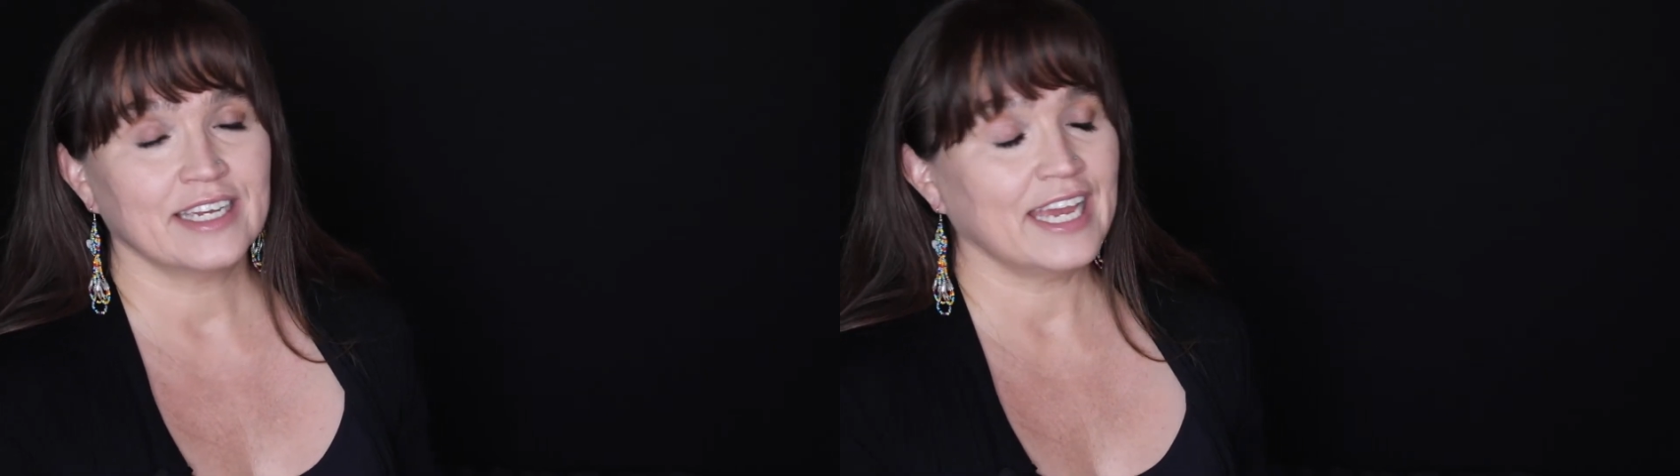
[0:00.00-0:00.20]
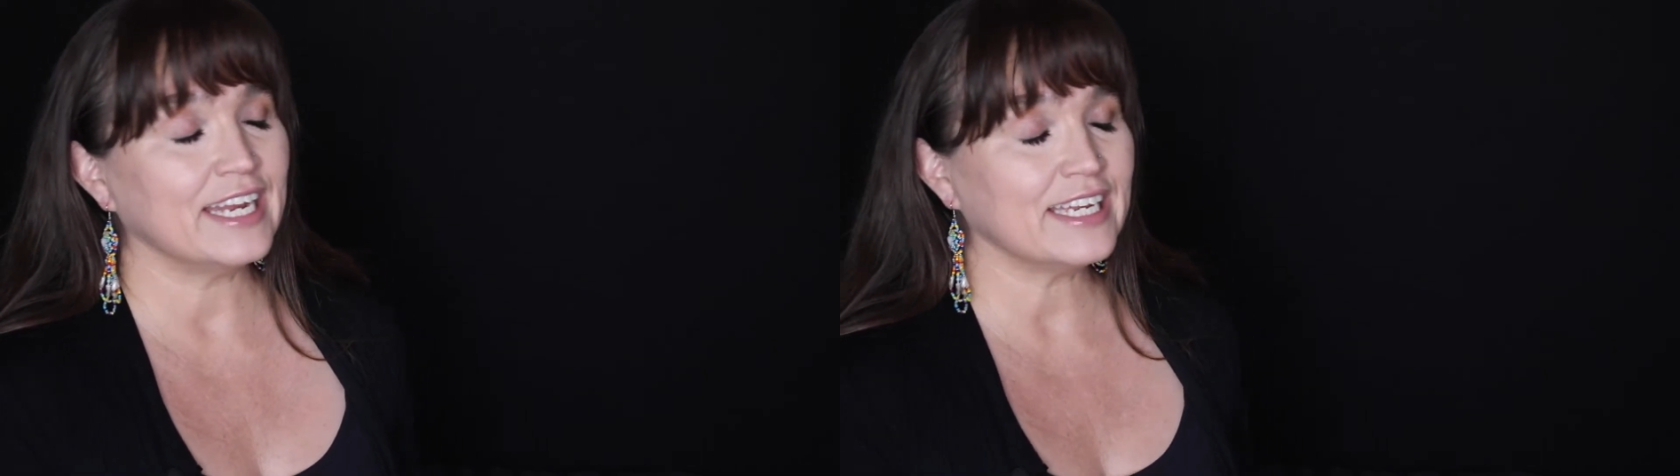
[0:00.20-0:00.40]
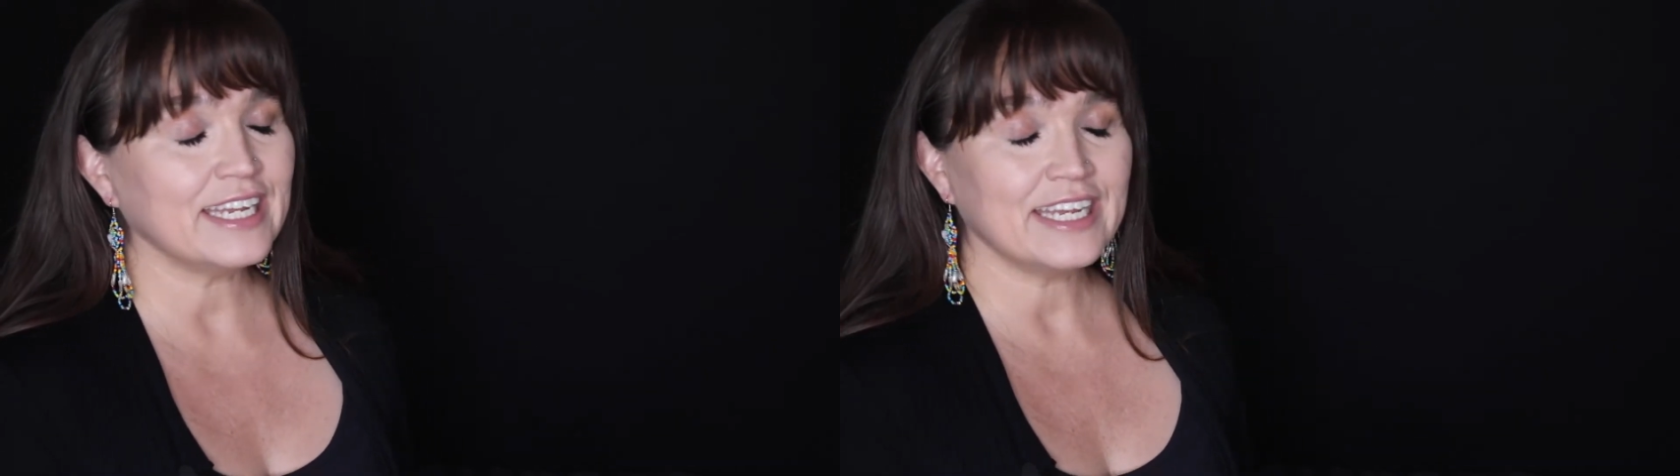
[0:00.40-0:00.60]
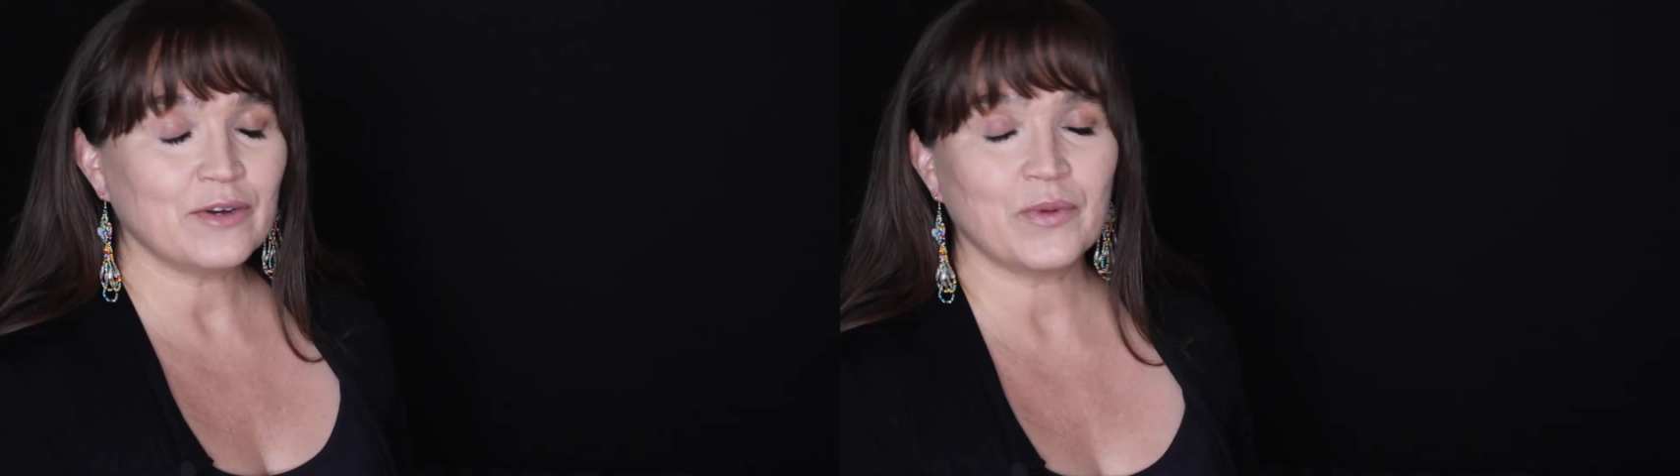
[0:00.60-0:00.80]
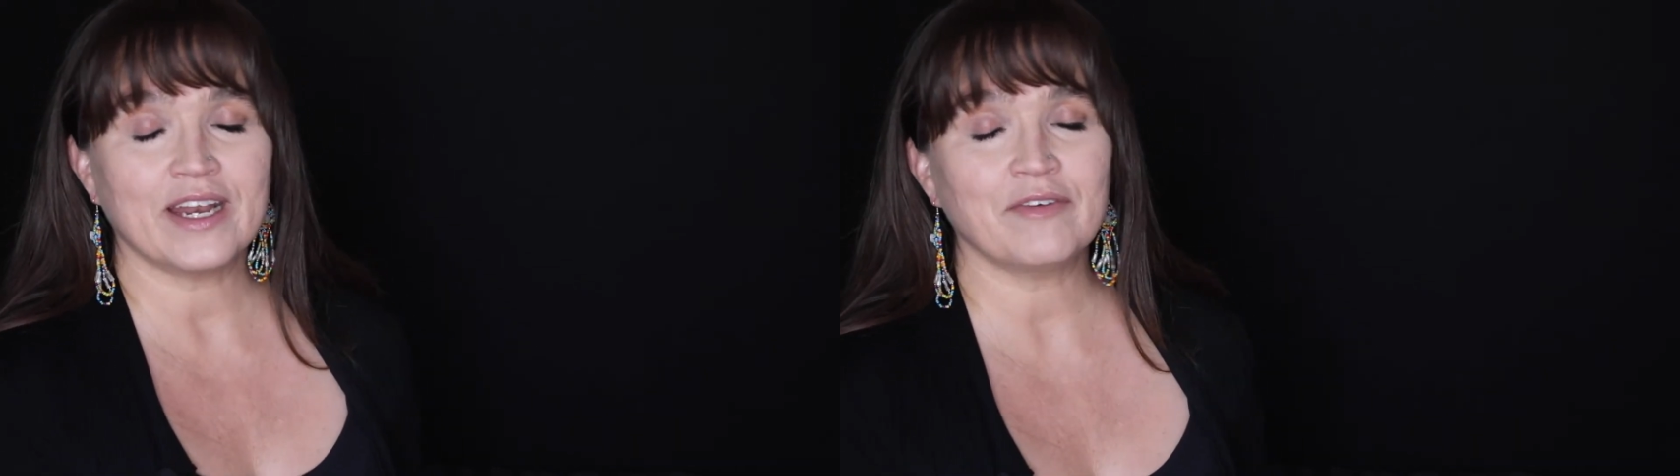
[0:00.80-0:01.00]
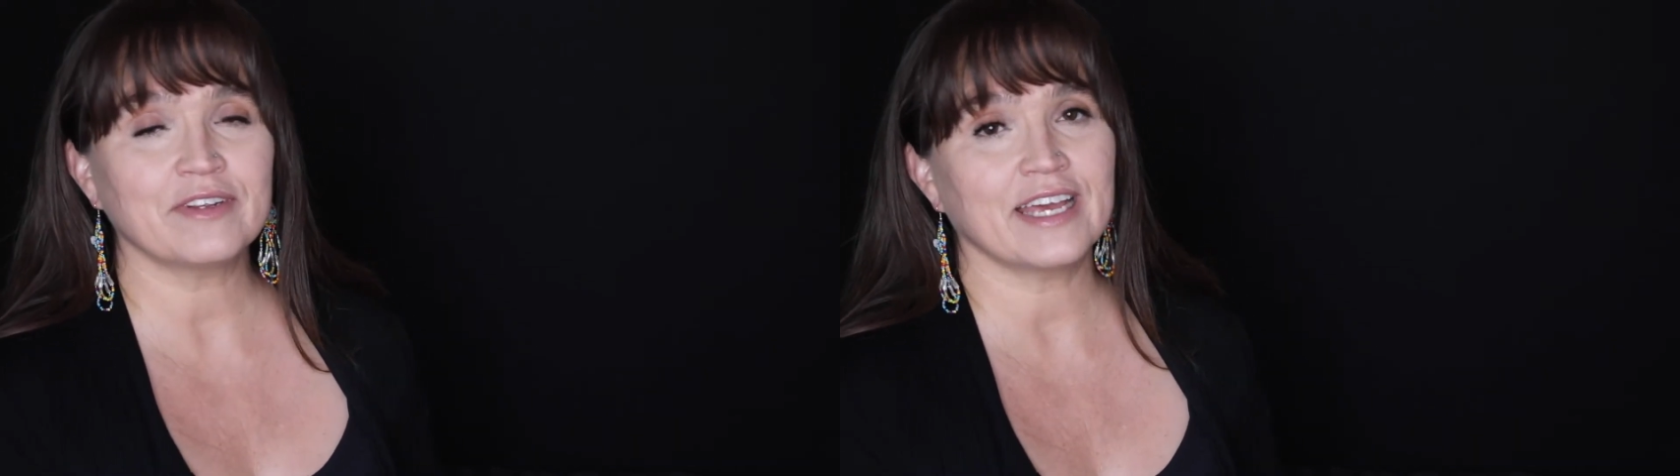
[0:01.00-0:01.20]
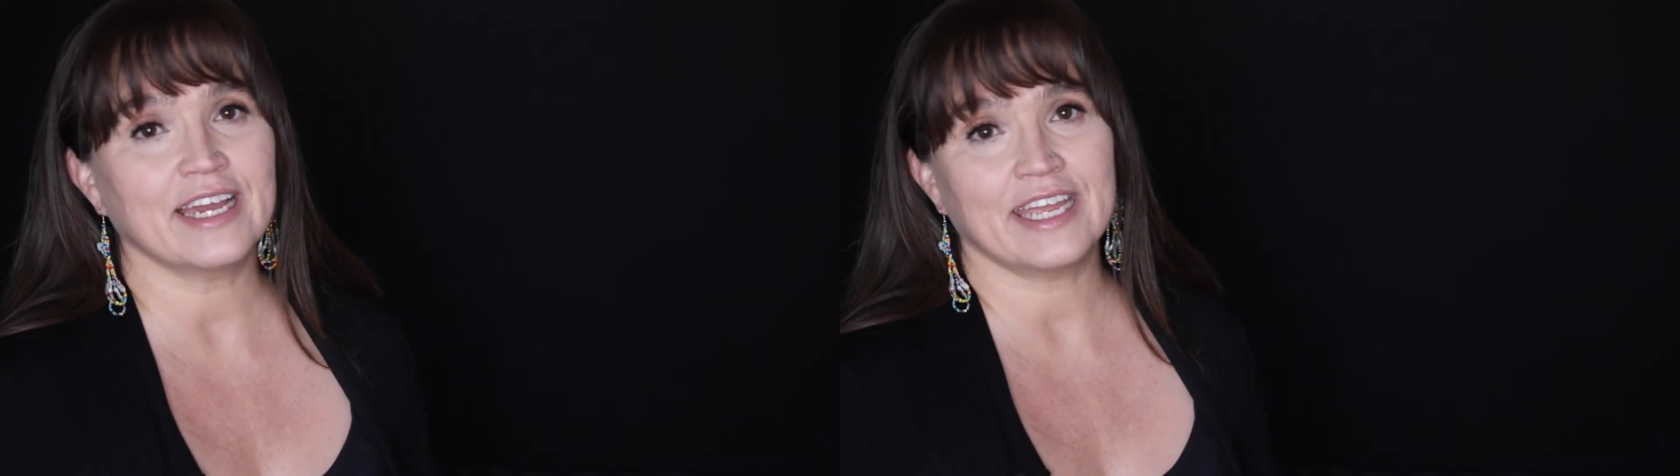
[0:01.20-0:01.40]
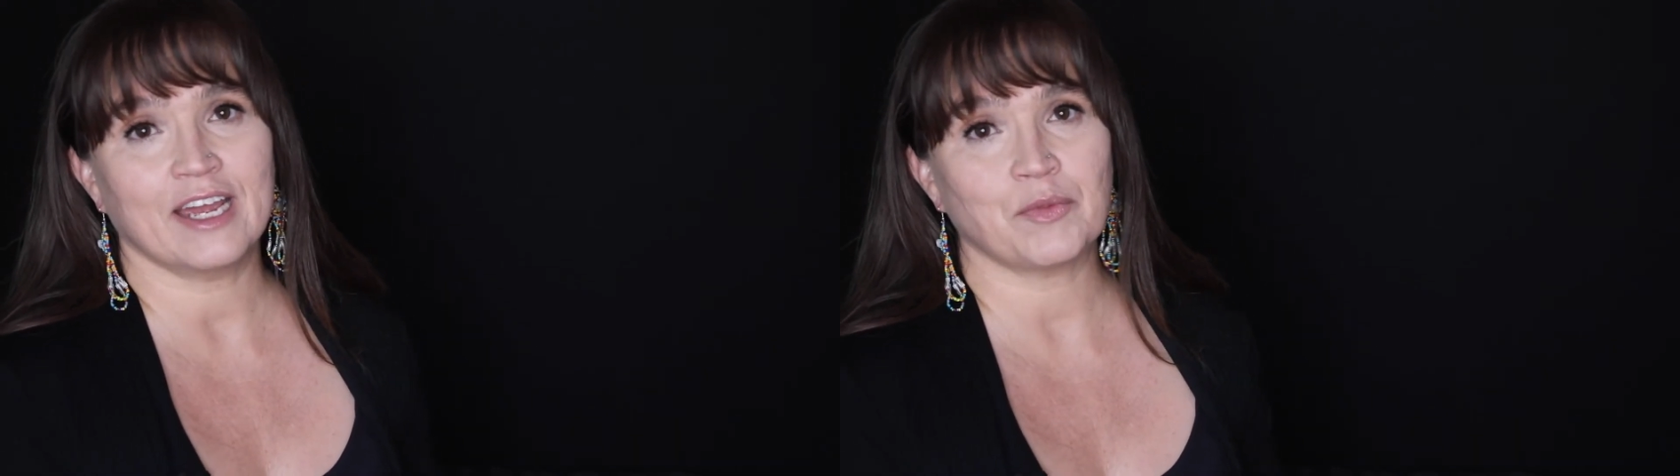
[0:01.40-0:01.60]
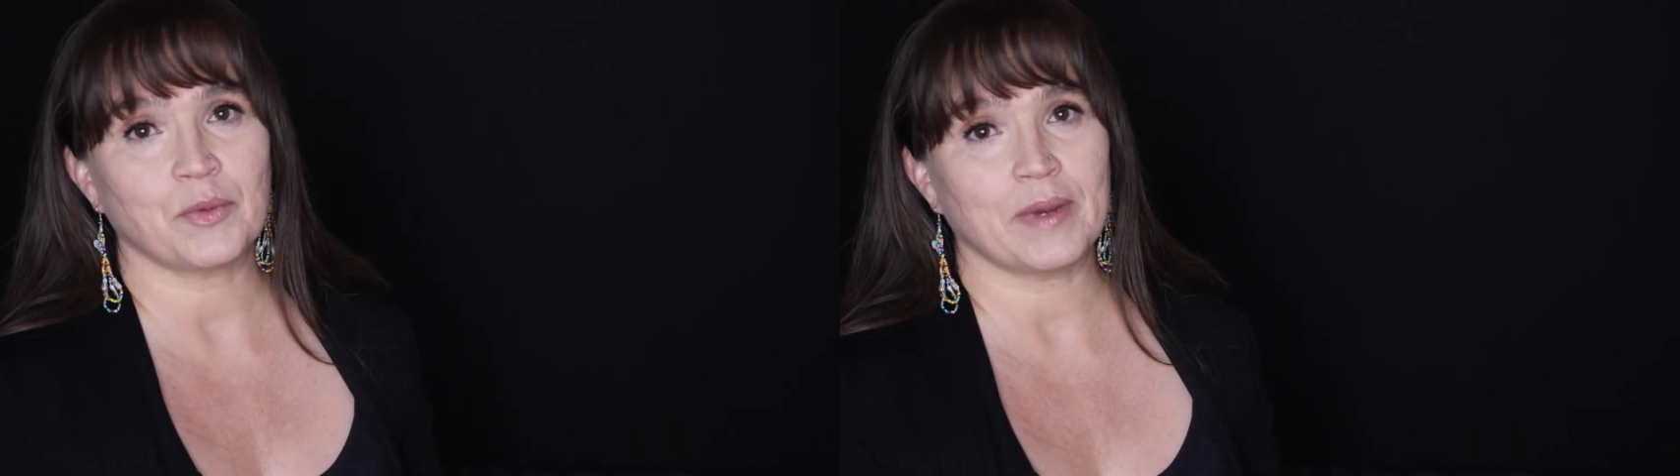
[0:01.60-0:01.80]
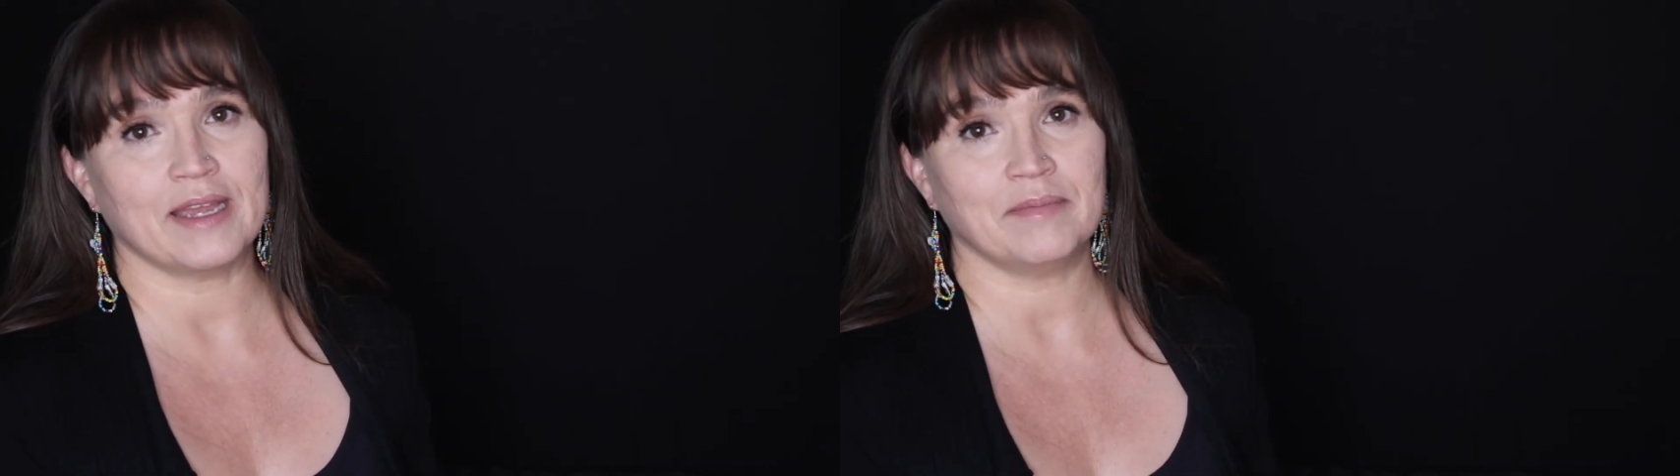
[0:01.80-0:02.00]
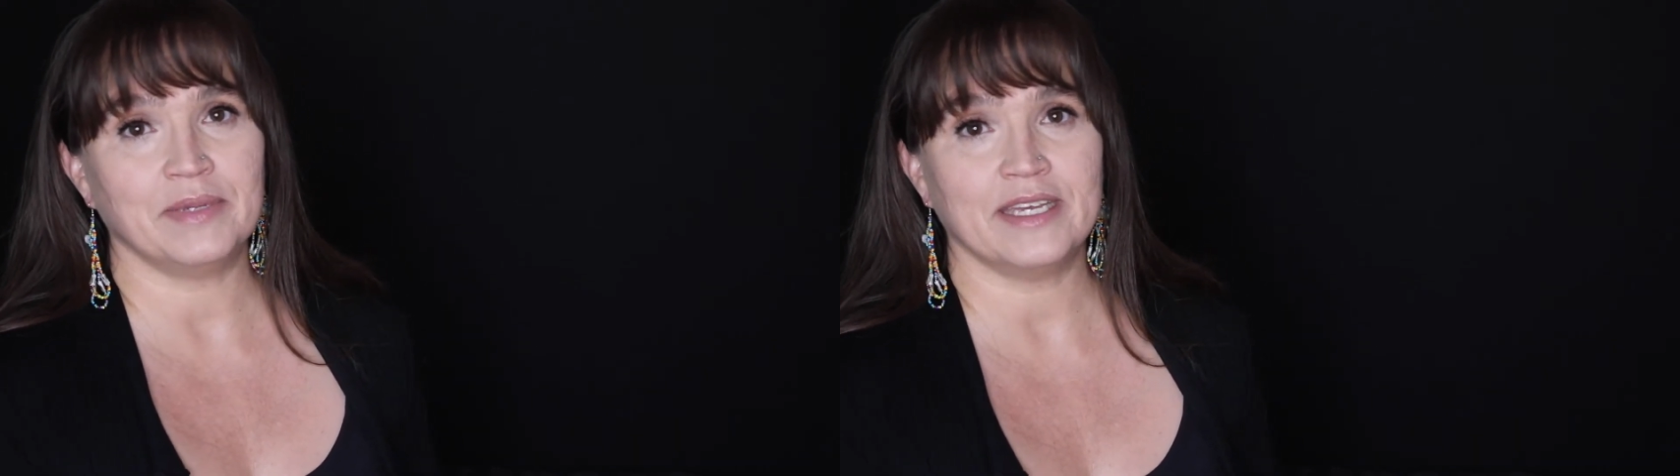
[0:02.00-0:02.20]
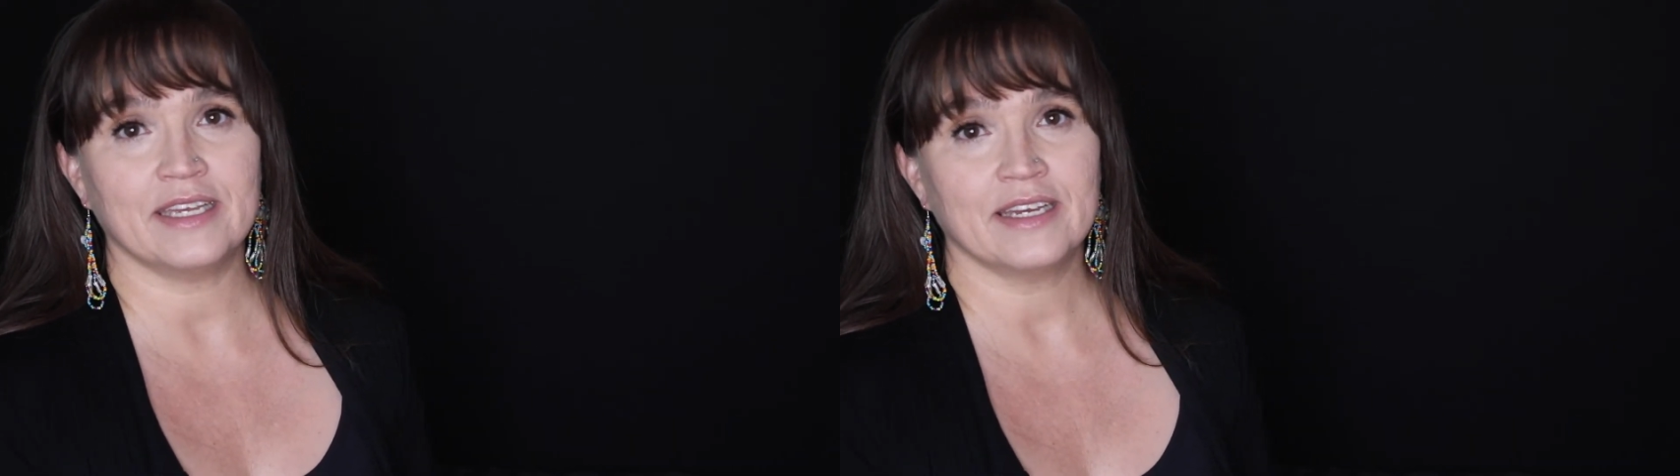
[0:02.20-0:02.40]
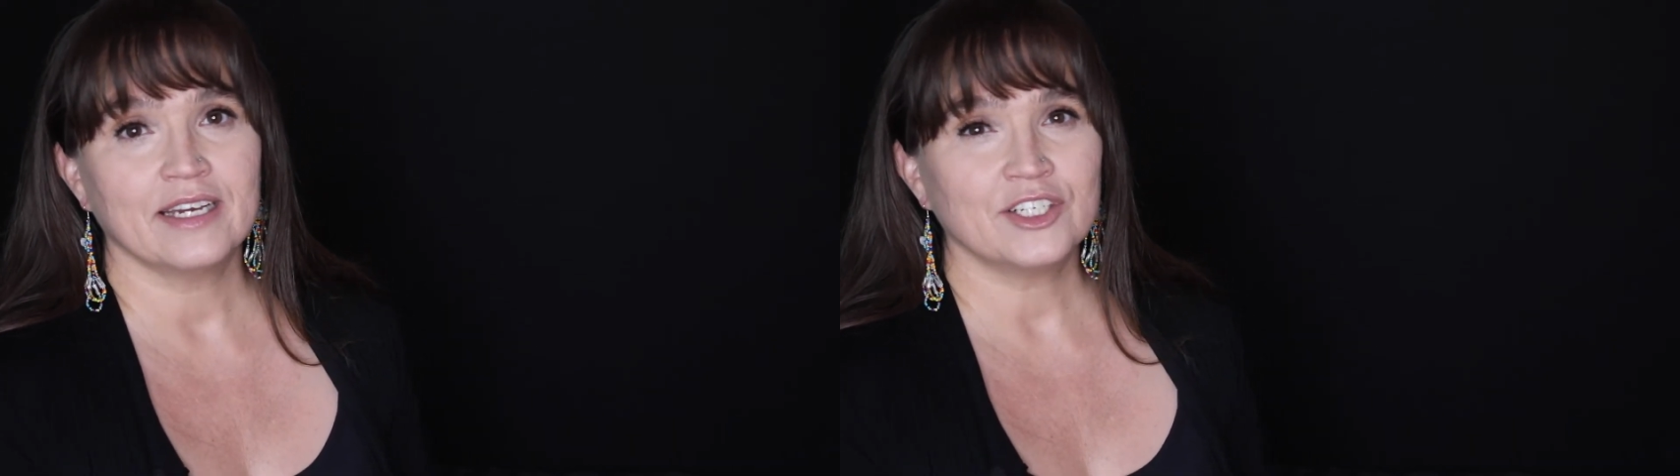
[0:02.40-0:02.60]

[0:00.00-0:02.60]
And whatever that camera might be,